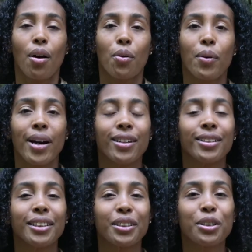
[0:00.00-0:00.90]

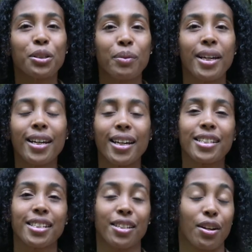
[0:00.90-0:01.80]
Well, to me
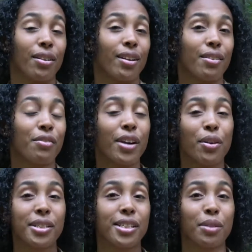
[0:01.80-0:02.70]
it's
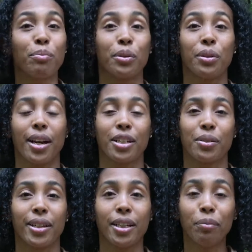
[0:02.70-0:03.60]
very simple
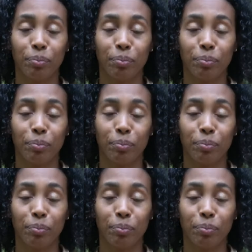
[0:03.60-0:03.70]
actually,